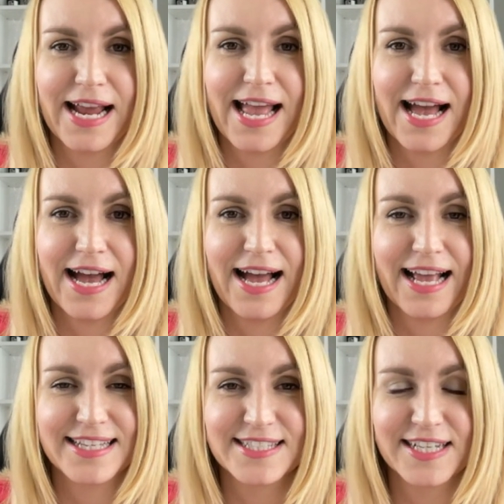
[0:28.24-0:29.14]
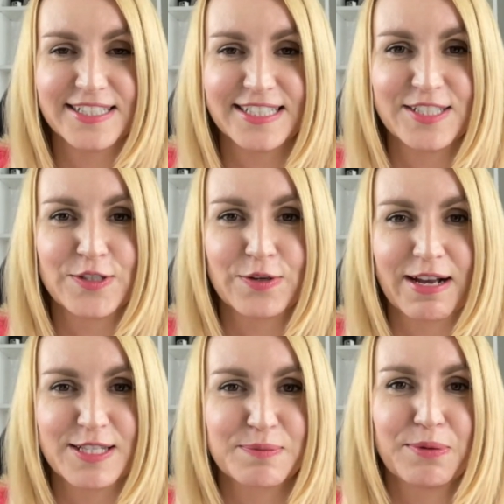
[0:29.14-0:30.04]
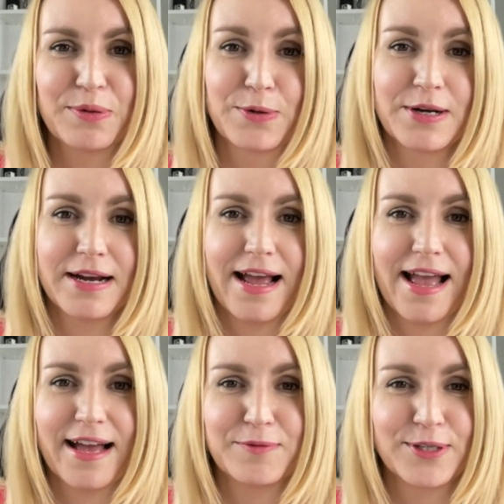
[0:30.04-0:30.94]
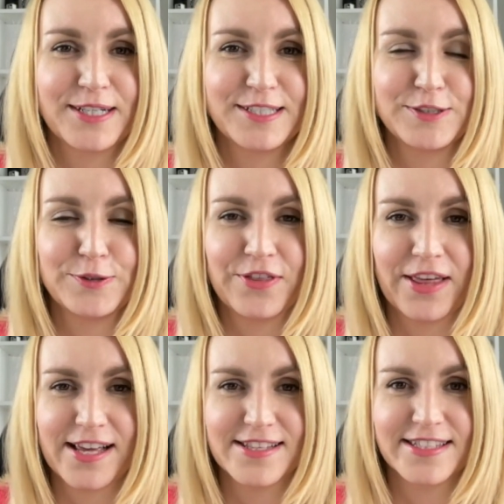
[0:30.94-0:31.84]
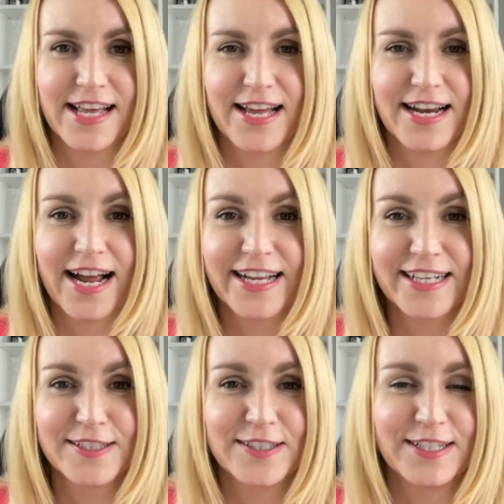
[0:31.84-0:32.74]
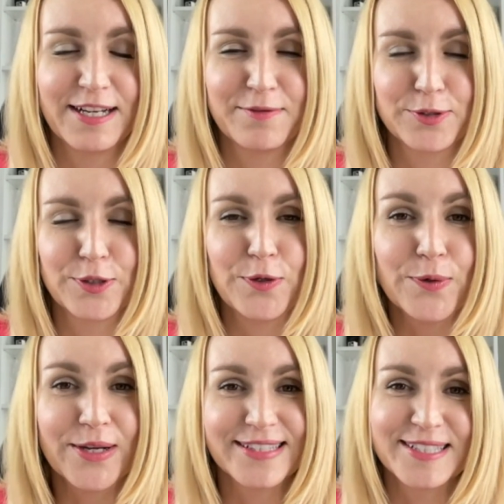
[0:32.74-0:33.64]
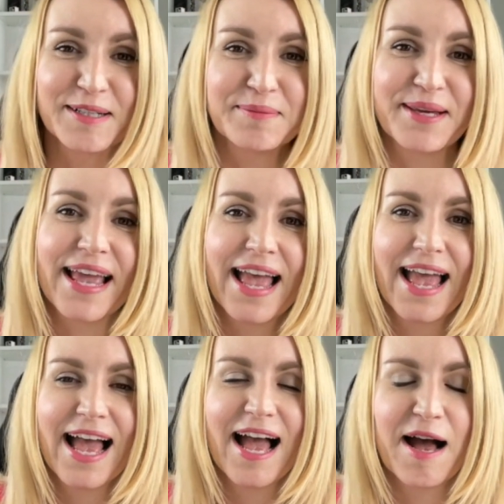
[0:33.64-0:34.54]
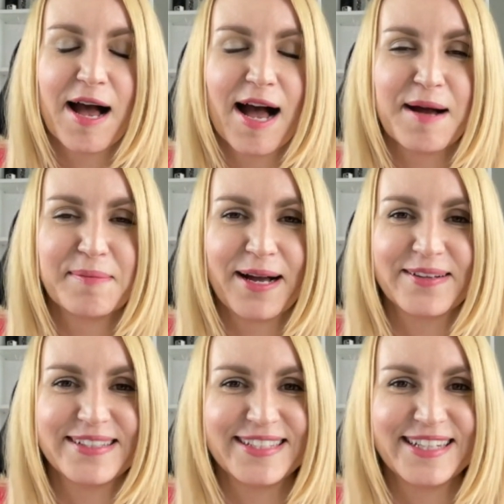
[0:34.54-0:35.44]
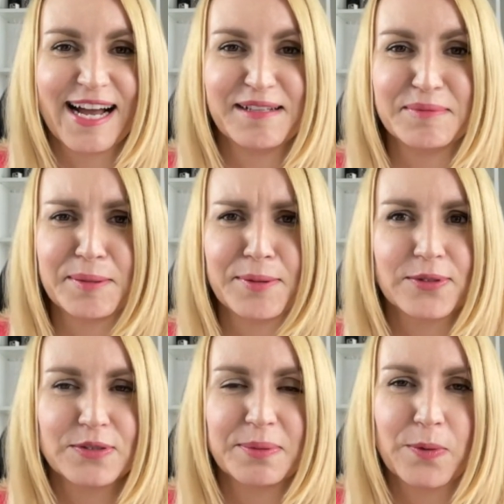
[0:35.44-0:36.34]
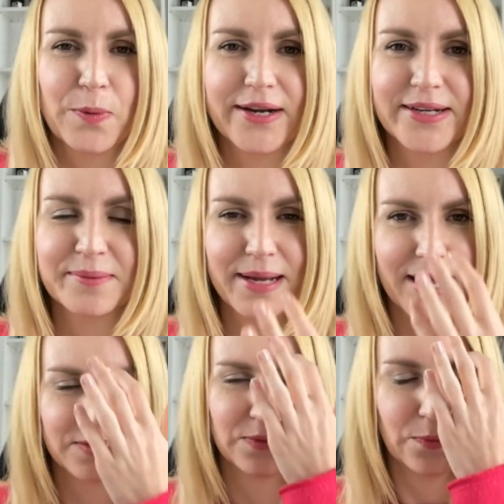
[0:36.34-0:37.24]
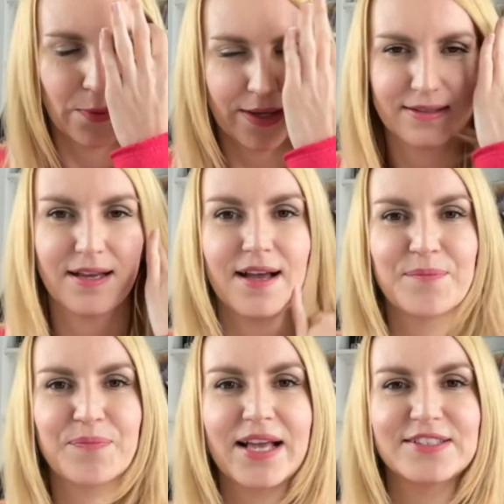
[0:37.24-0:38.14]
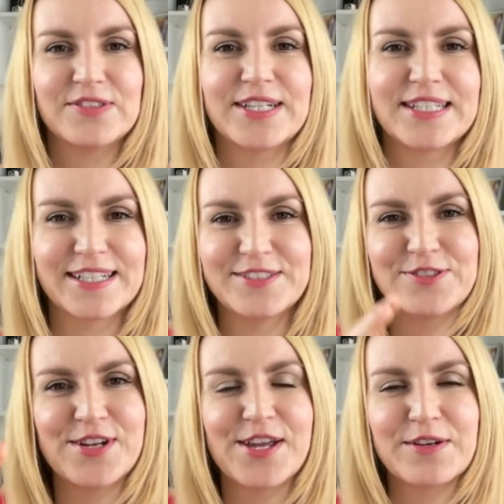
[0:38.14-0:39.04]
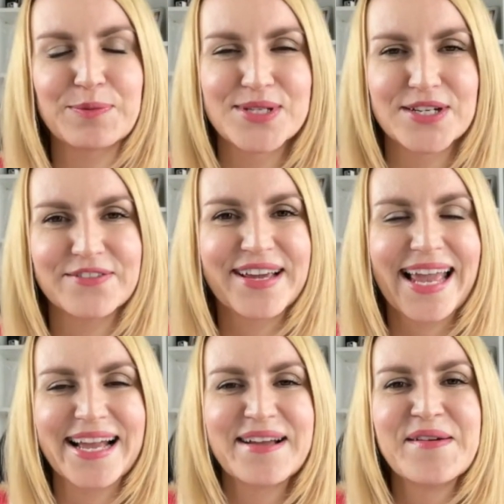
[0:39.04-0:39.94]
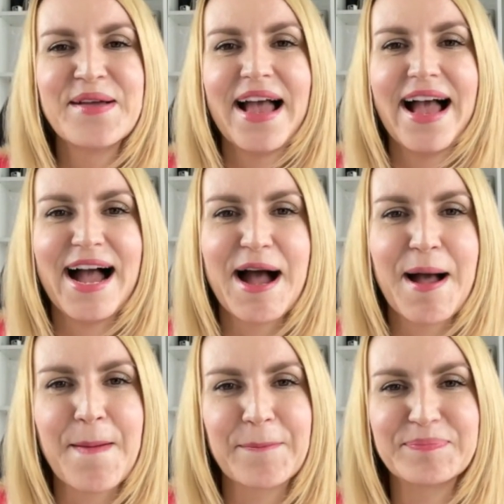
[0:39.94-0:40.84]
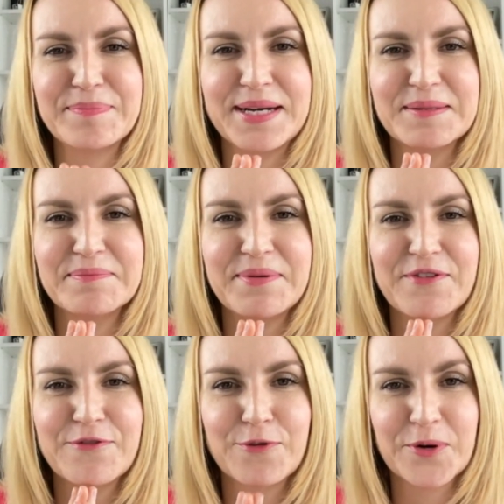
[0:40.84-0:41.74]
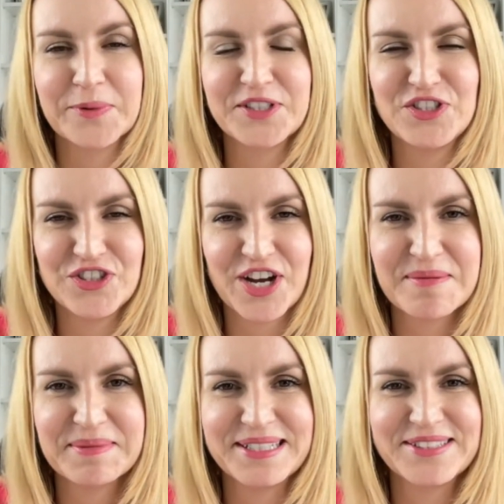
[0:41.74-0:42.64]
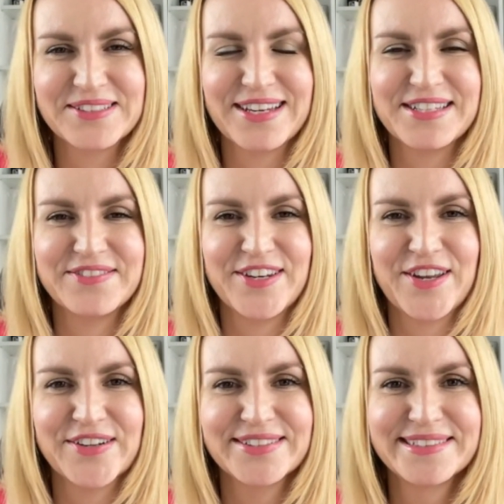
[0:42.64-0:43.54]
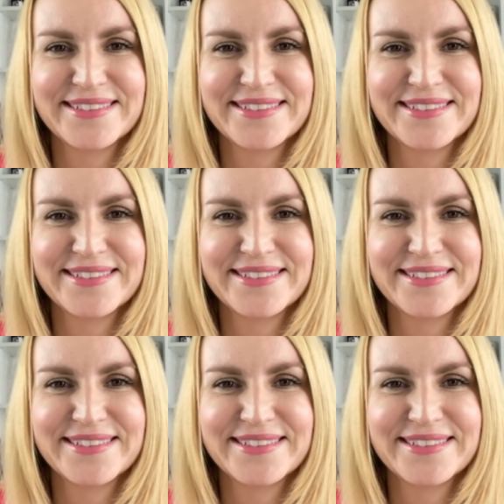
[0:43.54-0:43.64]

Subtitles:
excited to explore and what are the new things that I can learn and what you can tell me about India and maybe what to be wary about when entering the country and observing it. But before we jump into today's video,